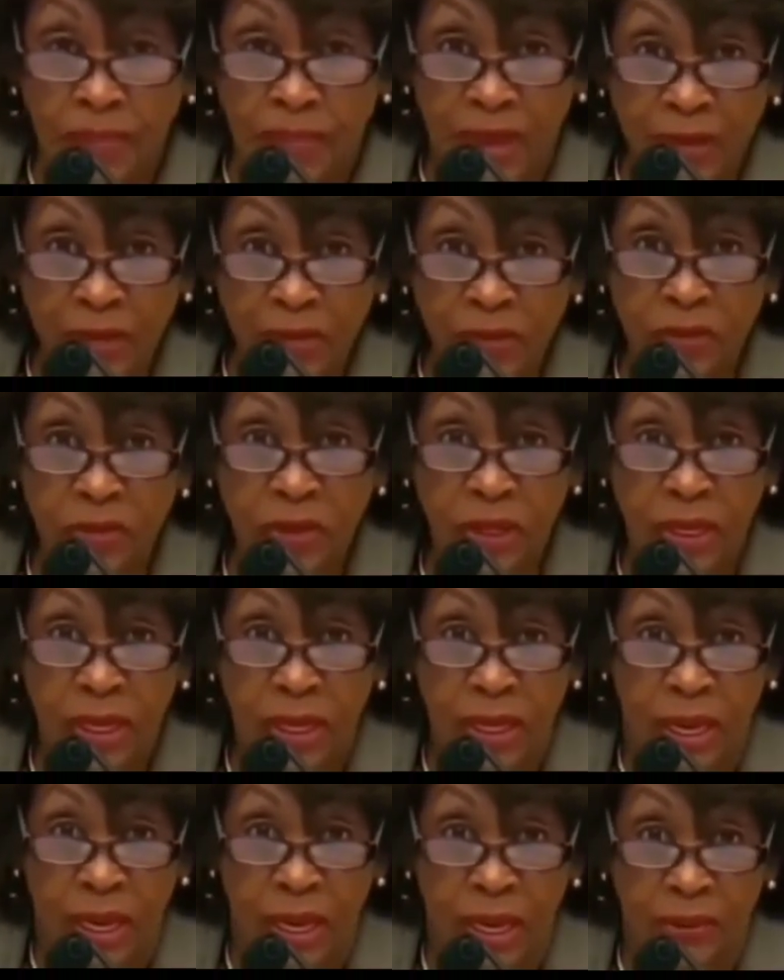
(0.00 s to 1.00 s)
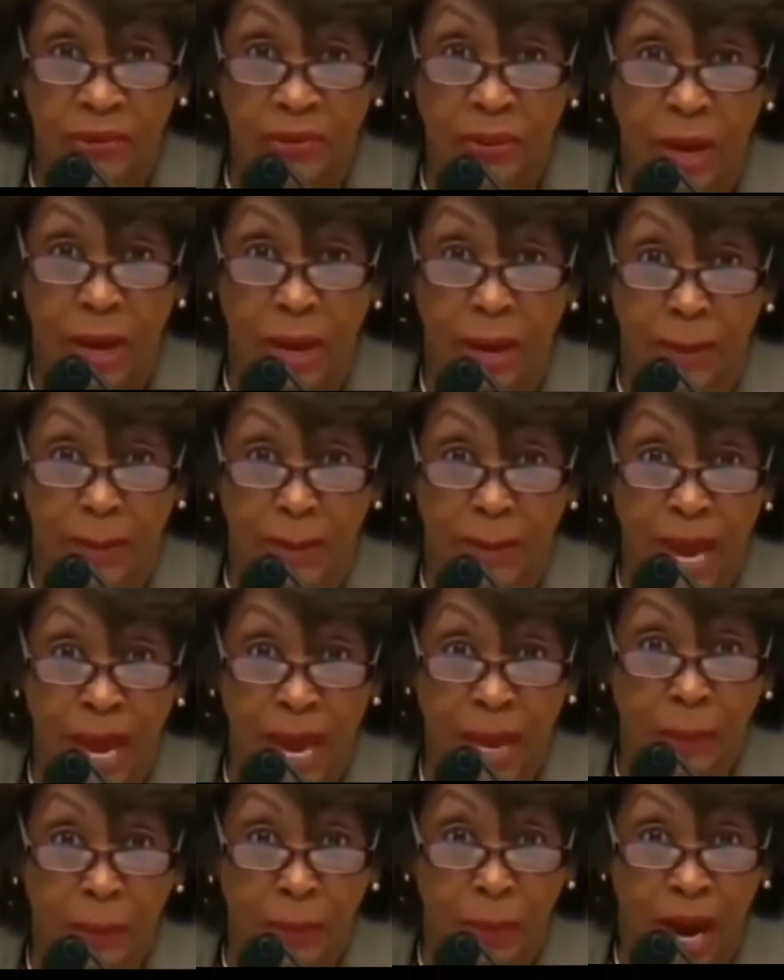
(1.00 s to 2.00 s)
this is a
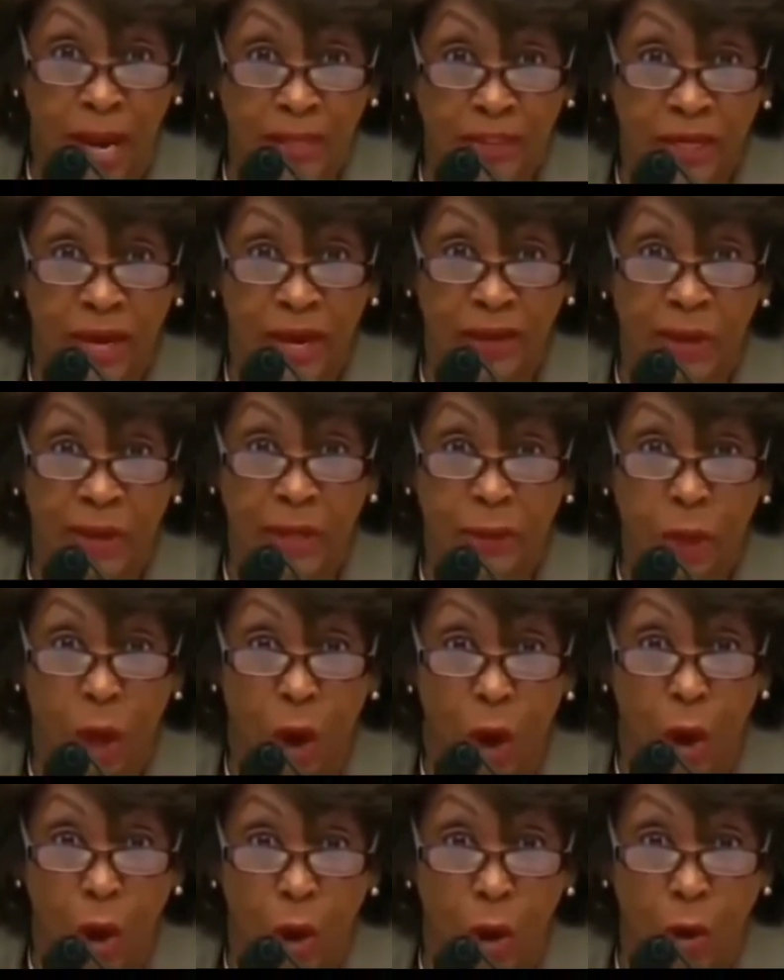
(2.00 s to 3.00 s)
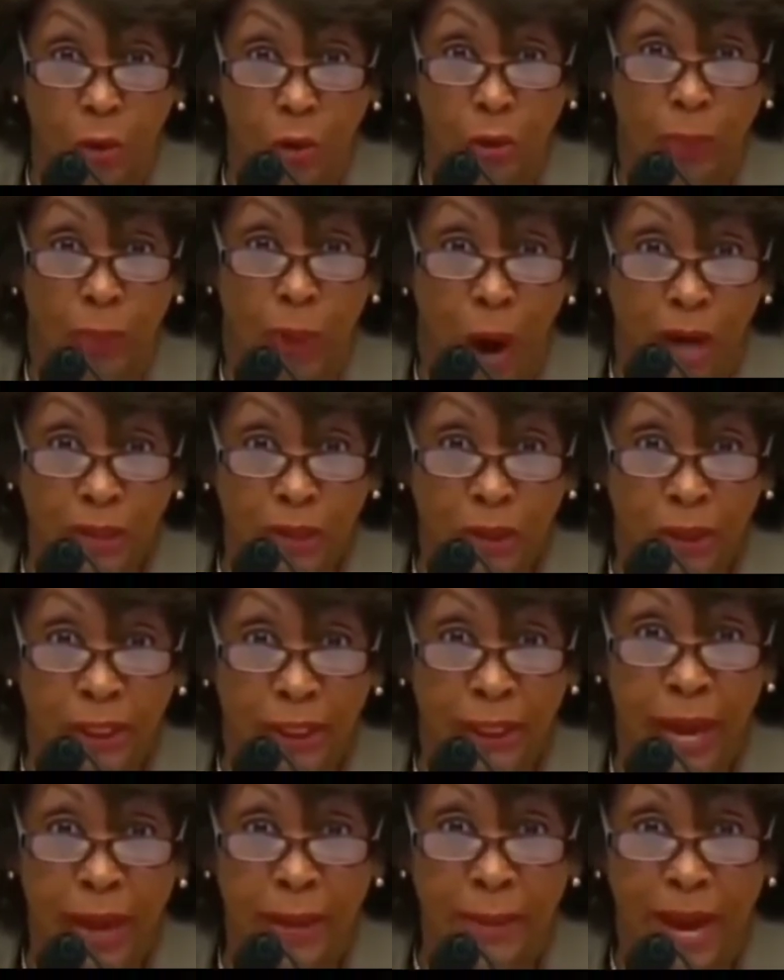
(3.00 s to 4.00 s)
big project that's owned
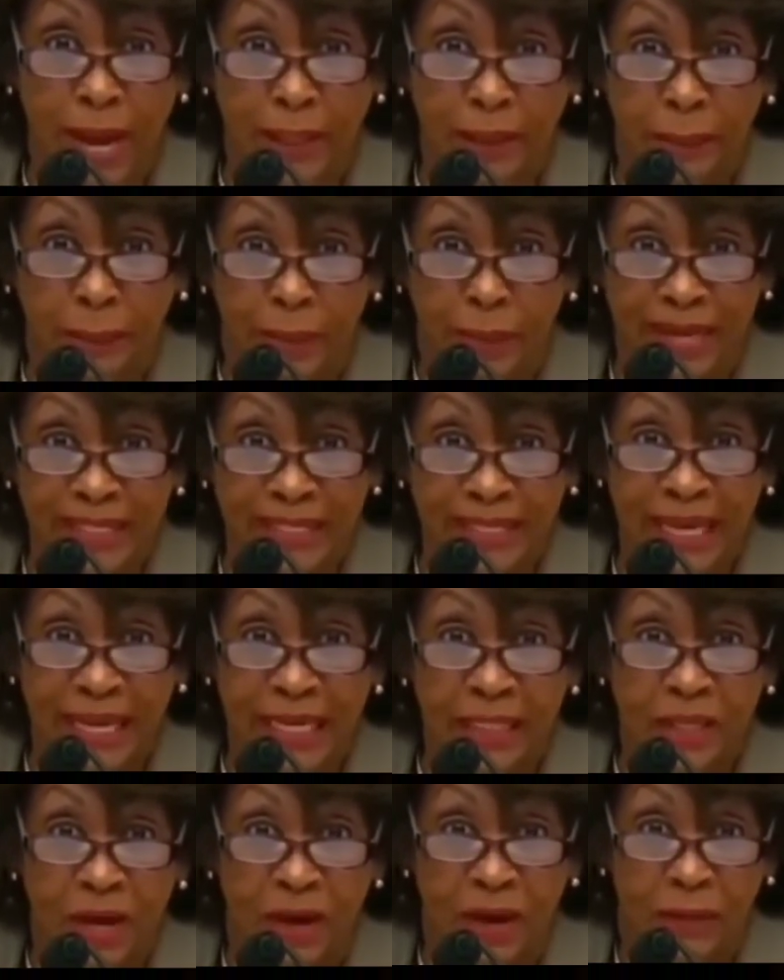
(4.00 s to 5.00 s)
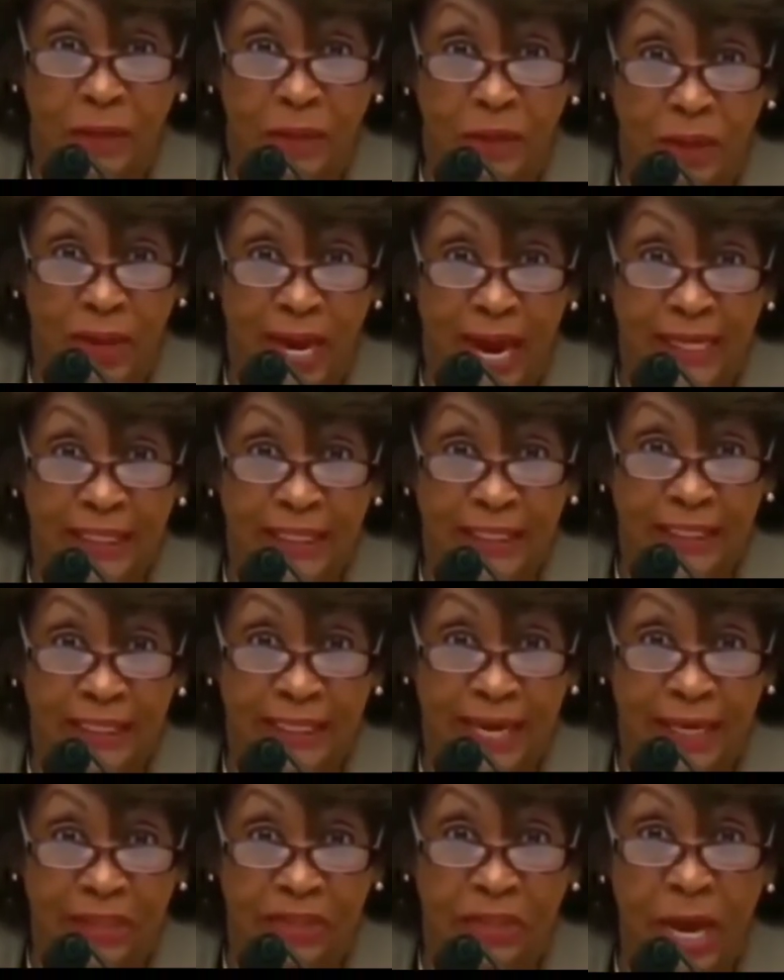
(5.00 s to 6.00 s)
partially by the President of the United
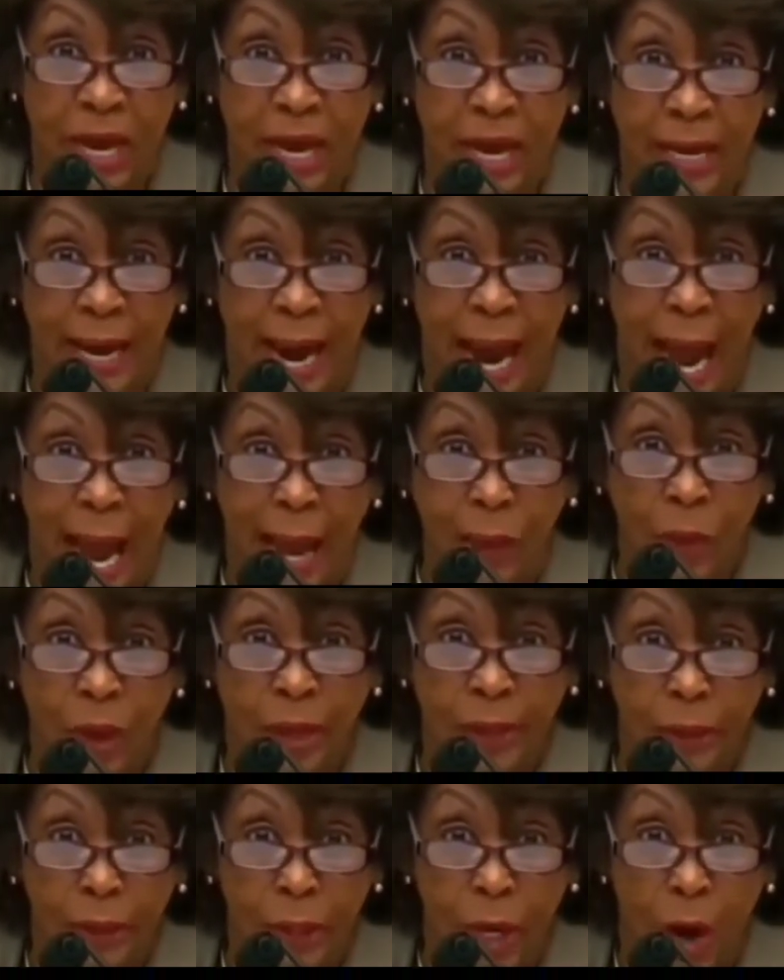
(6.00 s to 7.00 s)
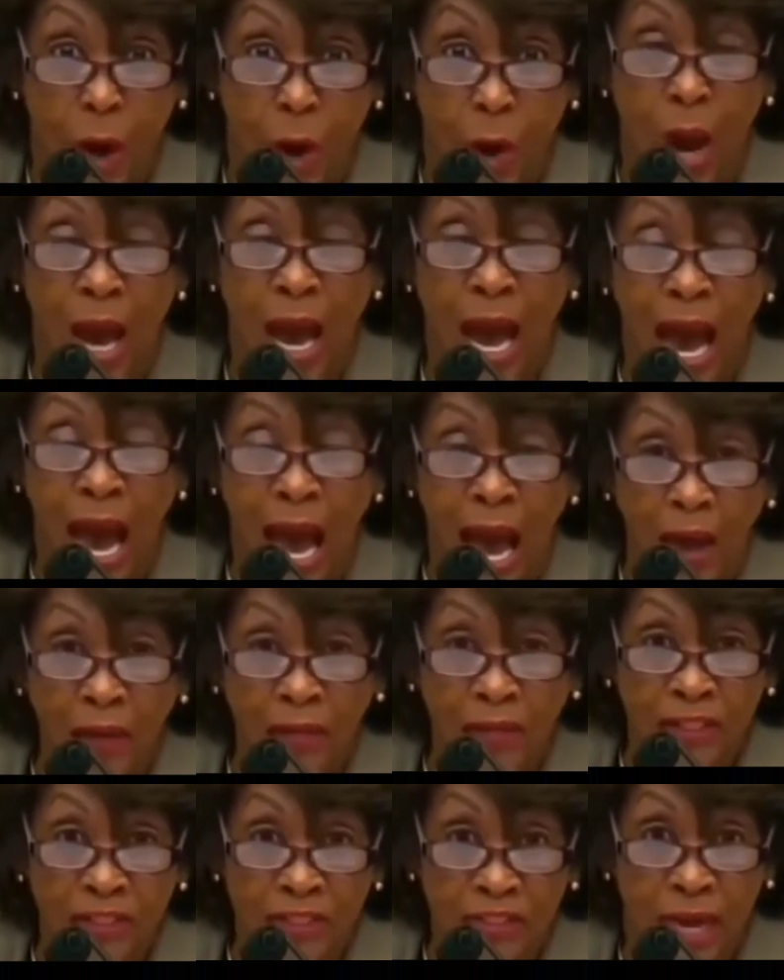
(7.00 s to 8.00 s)
States, and I want to know
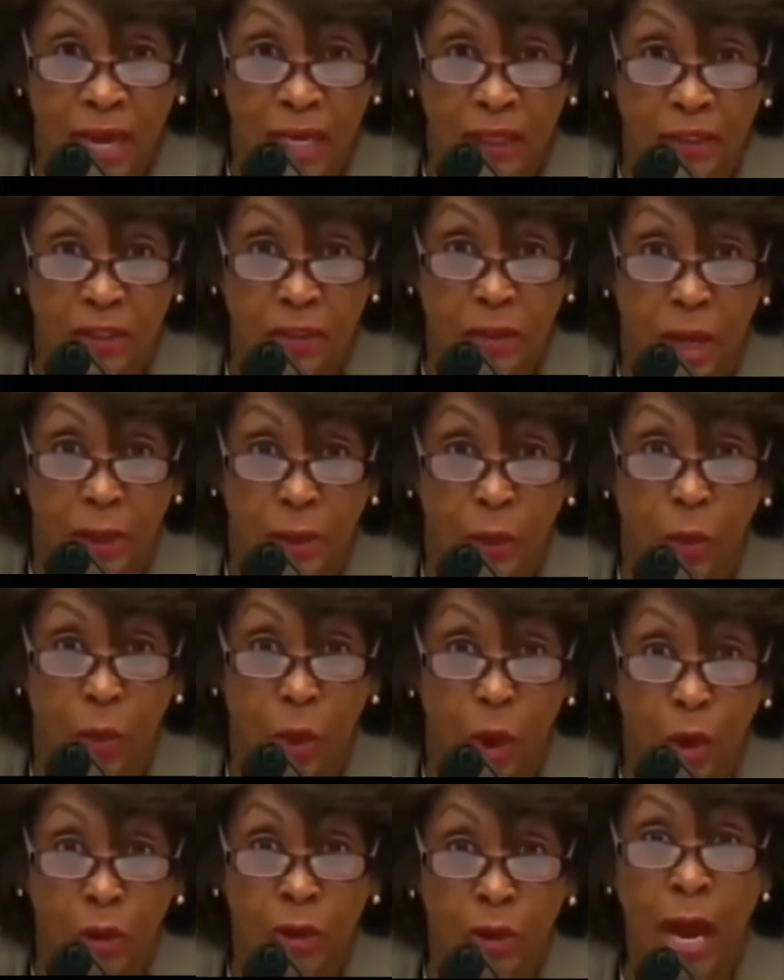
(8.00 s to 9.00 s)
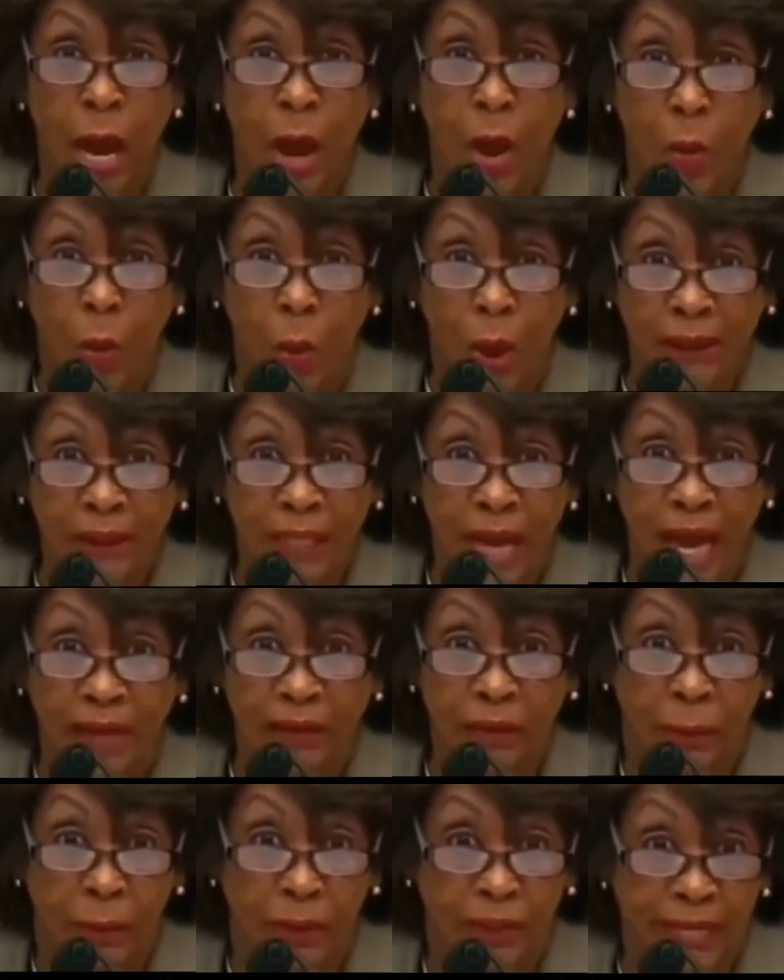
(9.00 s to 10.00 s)
how the sale is going to work, what
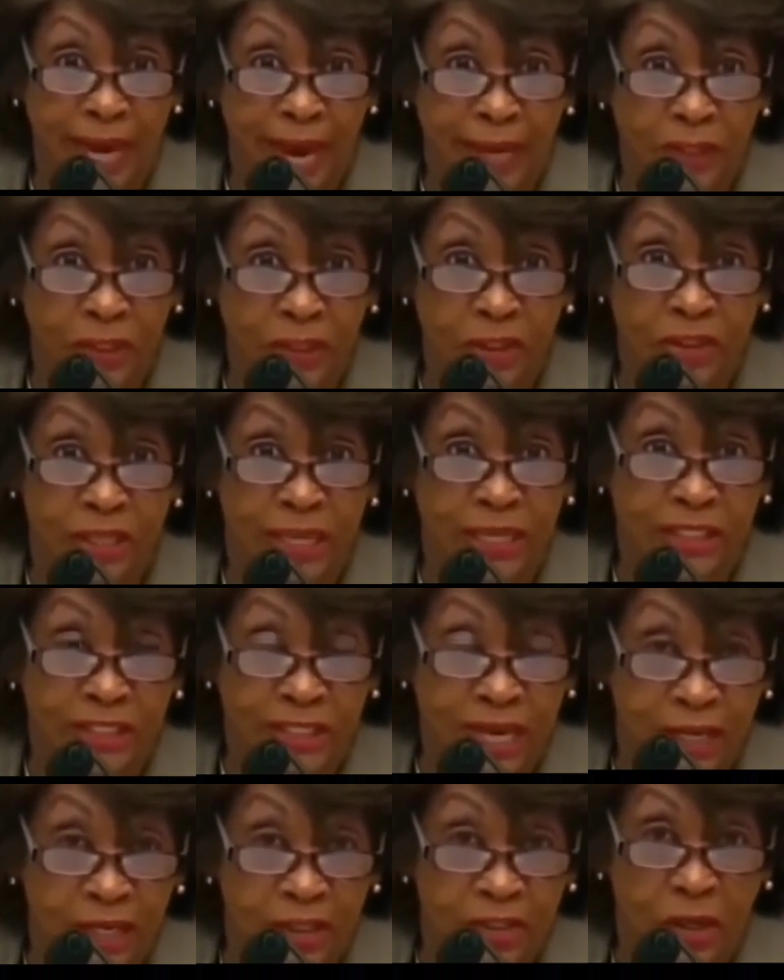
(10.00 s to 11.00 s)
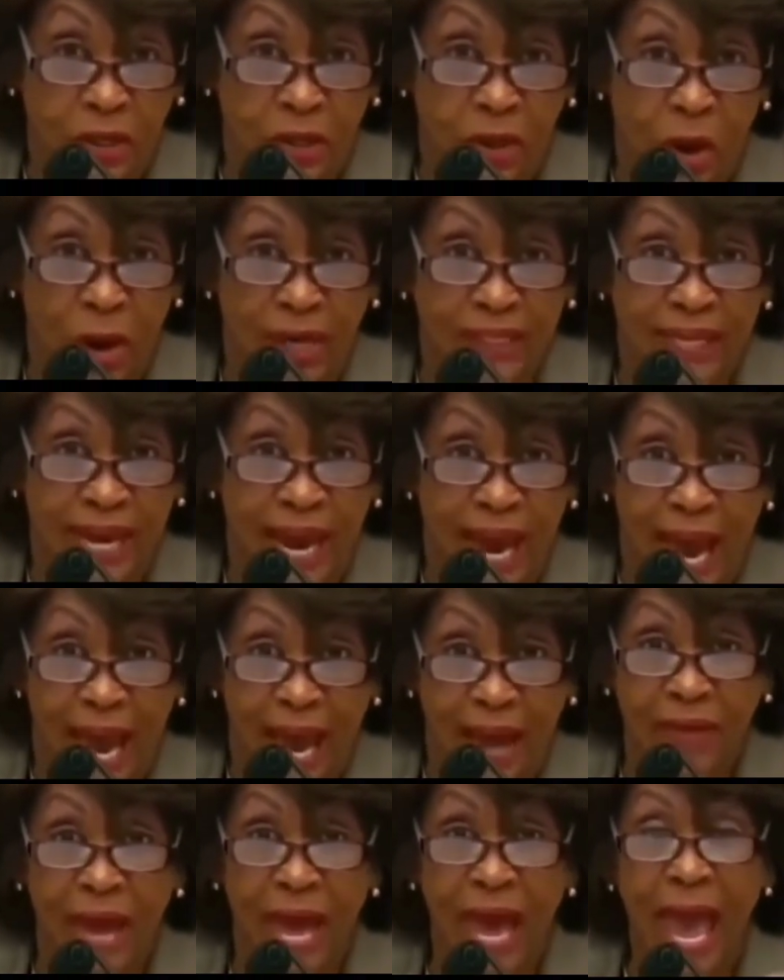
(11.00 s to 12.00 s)
kind of protection these tenants are going to
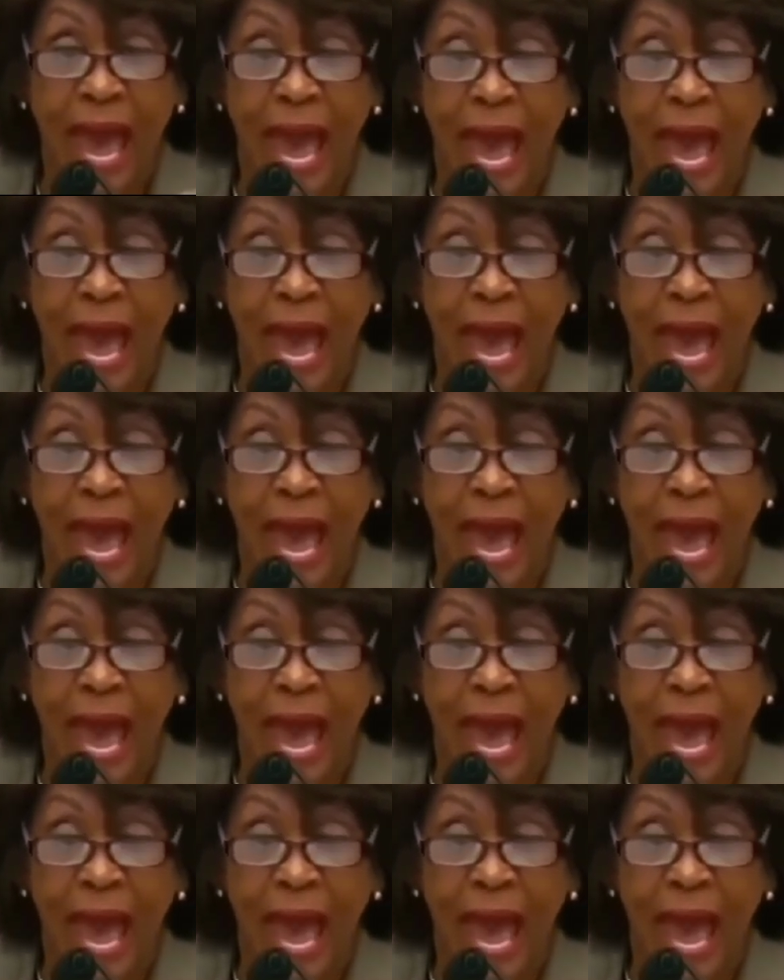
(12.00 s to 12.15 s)
have,